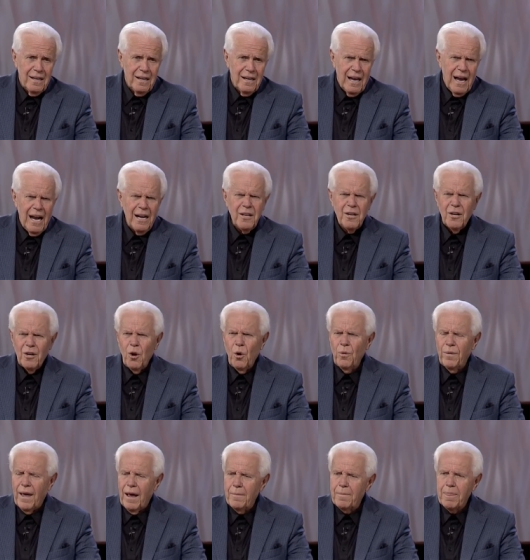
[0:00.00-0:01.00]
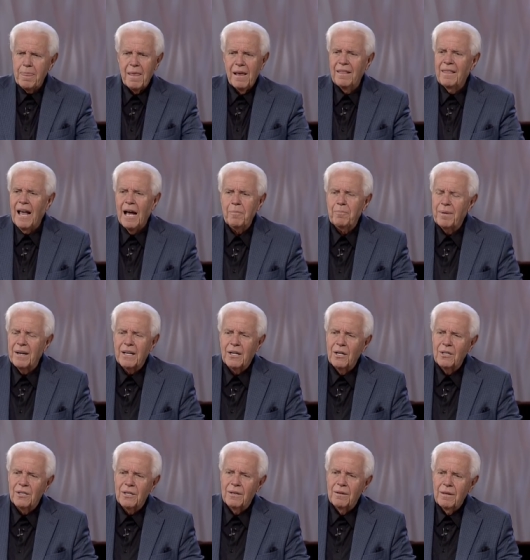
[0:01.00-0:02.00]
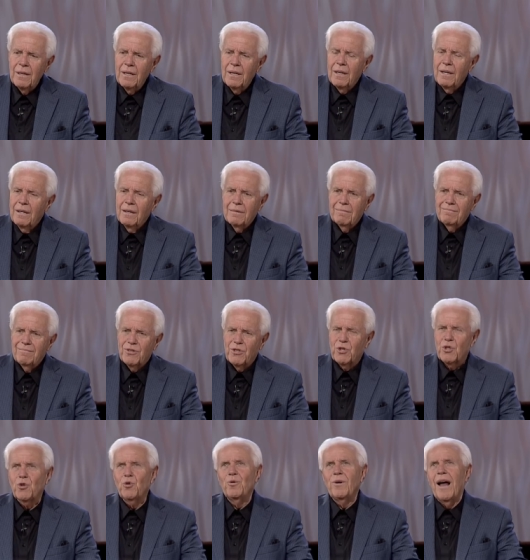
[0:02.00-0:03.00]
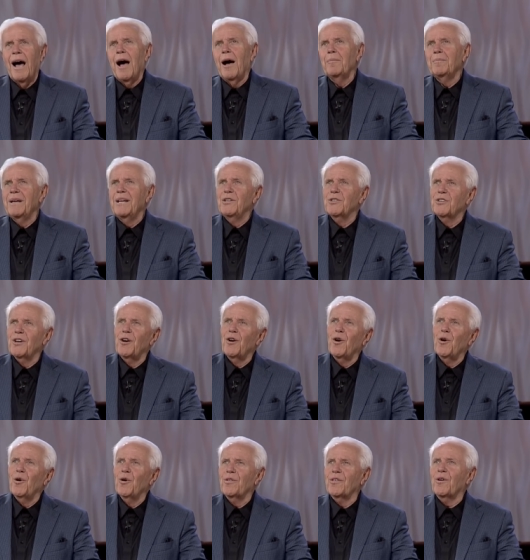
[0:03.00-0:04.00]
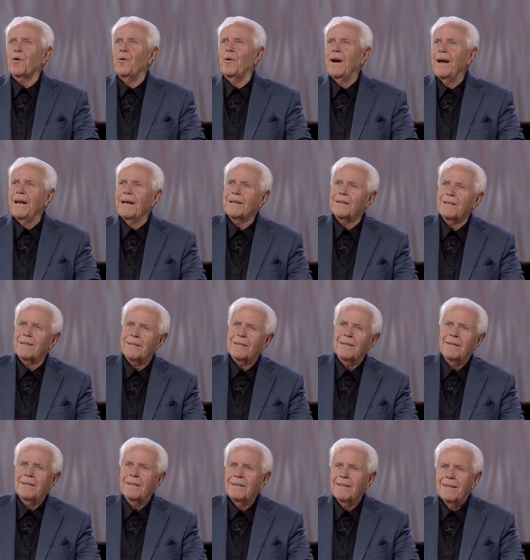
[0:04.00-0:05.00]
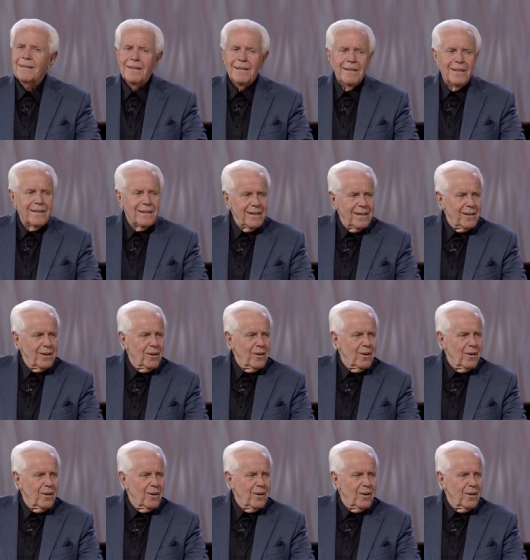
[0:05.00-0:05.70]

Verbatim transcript: How do you know that? not because of tsunamis and earthquakes and you know